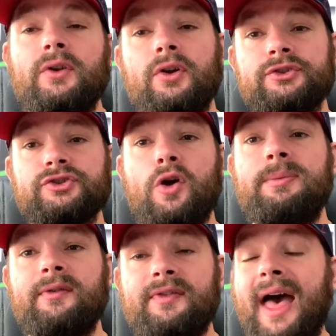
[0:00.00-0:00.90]
On
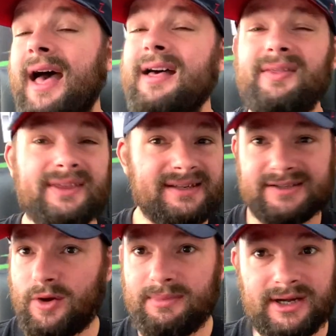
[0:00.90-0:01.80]
top of that, there's
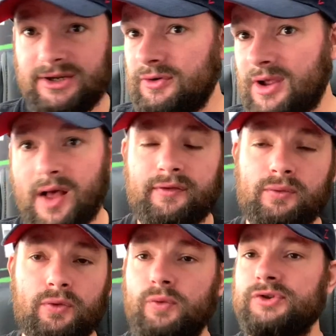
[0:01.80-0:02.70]
so many new cover
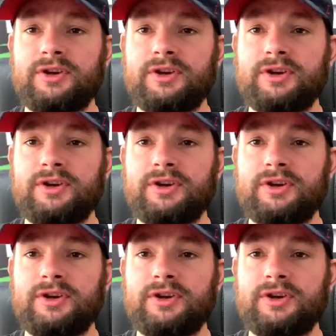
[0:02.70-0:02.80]
rules,